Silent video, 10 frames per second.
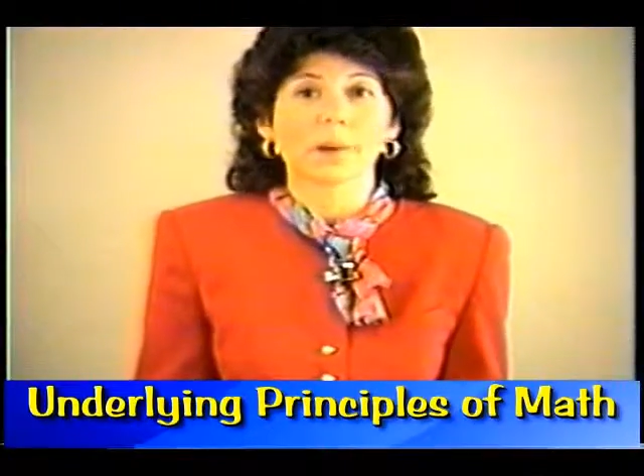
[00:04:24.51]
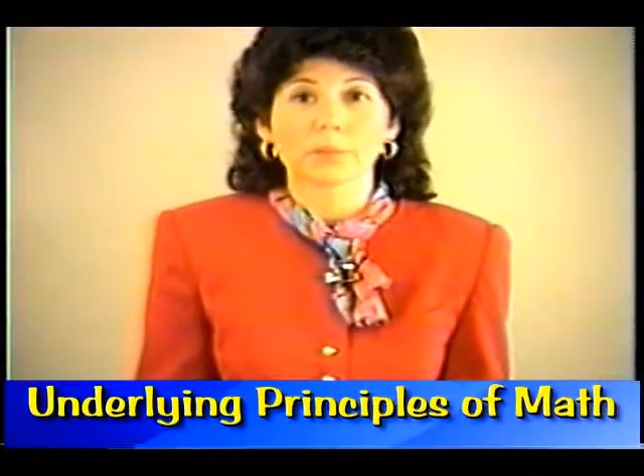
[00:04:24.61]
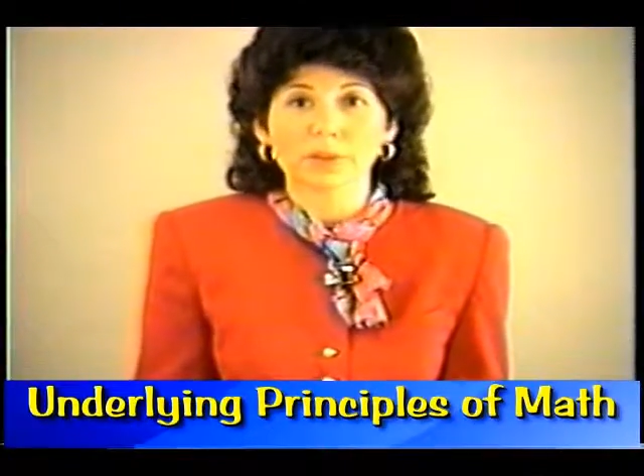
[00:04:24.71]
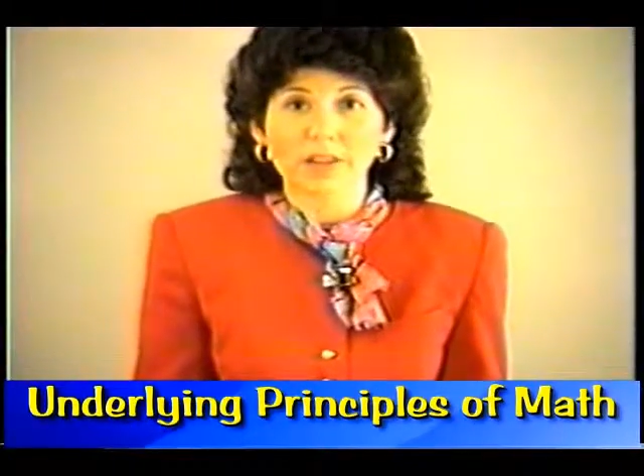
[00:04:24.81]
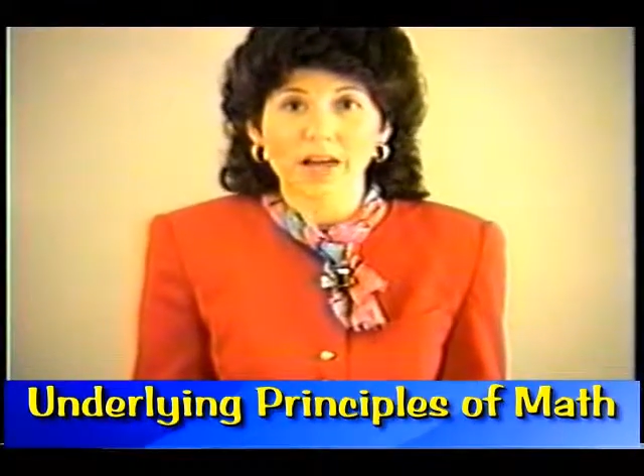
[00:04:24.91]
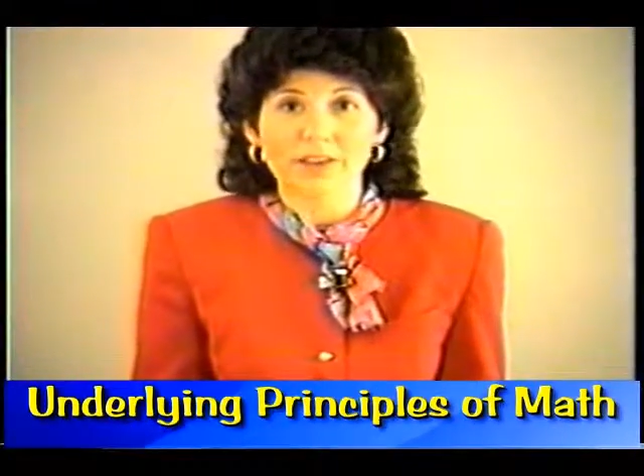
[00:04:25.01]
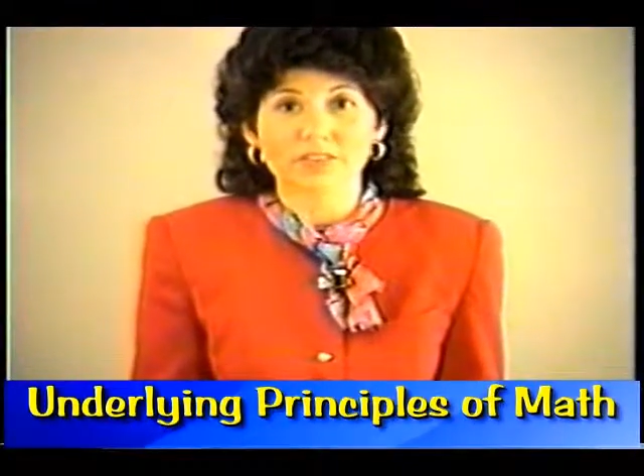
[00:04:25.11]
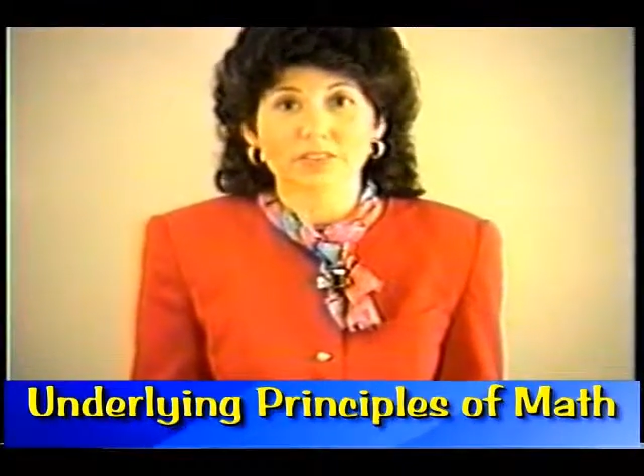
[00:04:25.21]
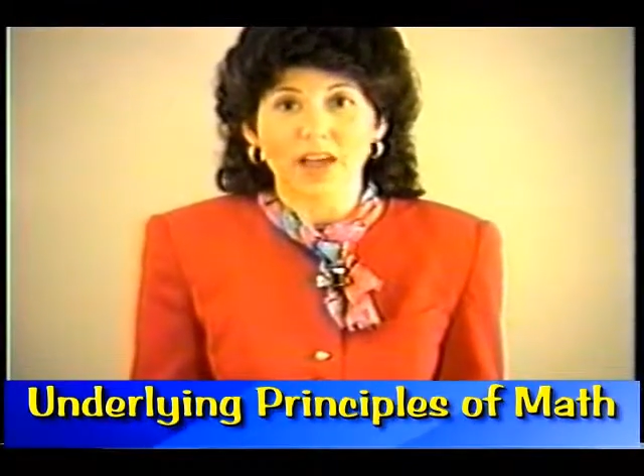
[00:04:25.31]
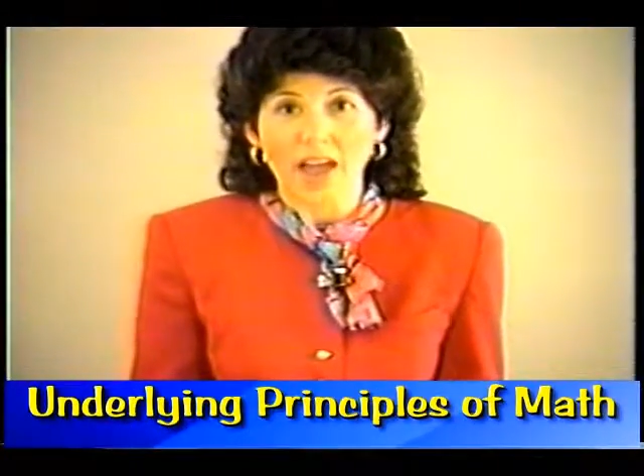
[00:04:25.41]

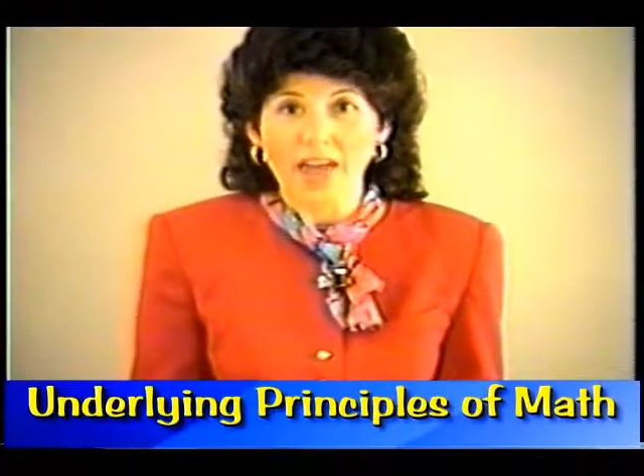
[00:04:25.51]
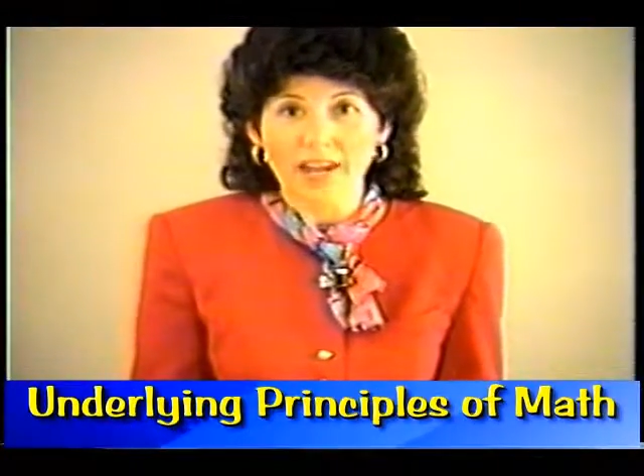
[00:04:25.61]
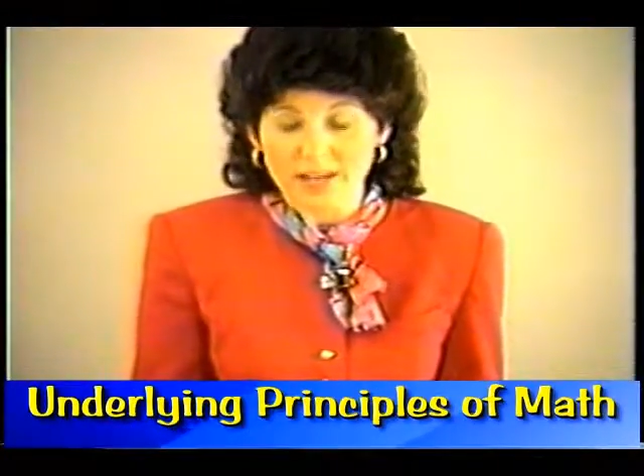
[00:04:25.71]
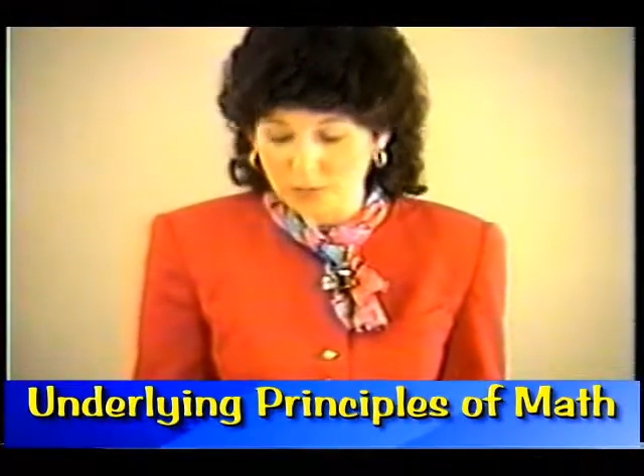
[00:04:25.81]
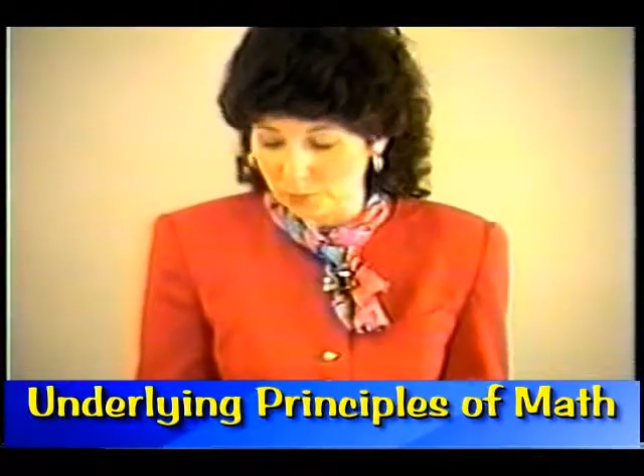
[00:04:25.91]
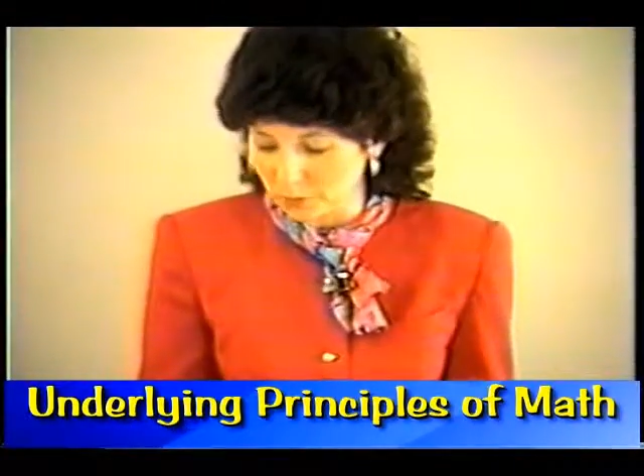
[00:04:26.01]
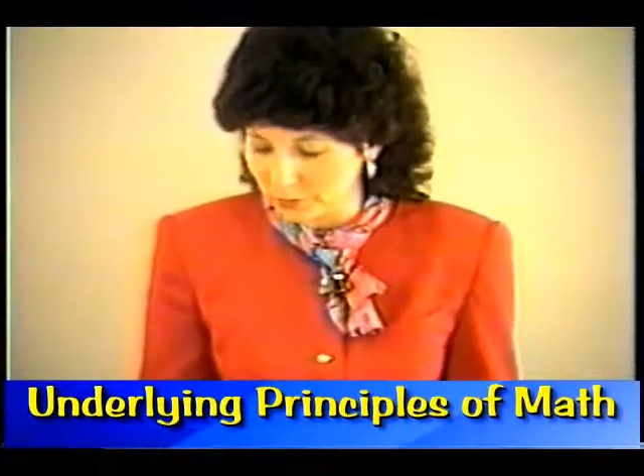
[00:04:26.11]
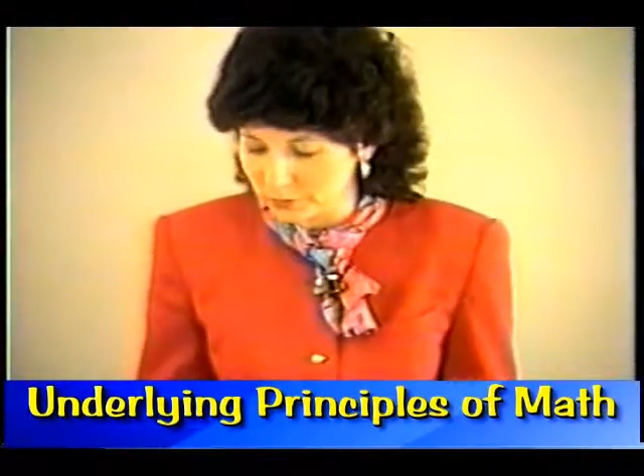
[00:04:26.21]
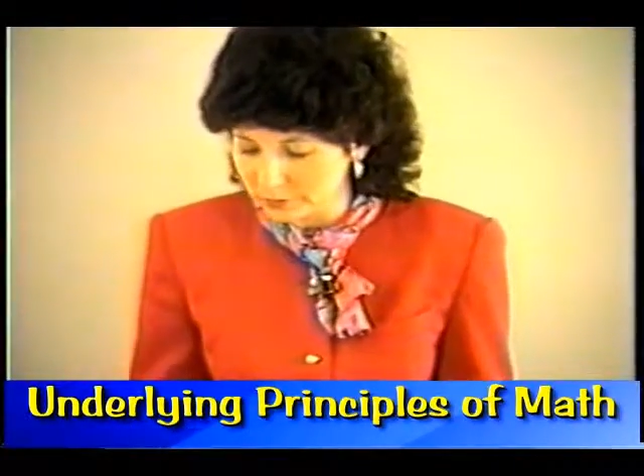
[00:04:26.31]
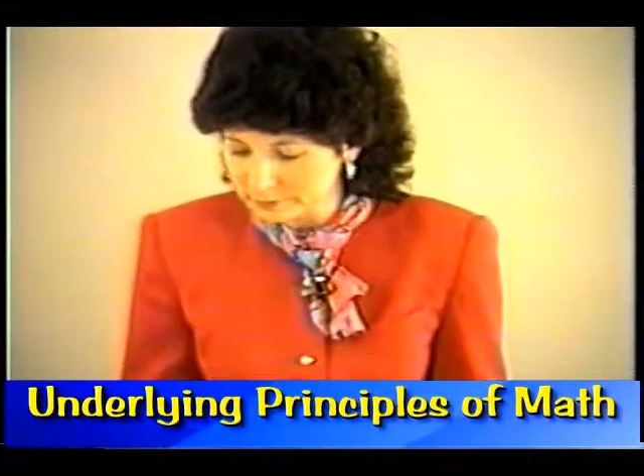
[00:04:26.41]
plus and equals.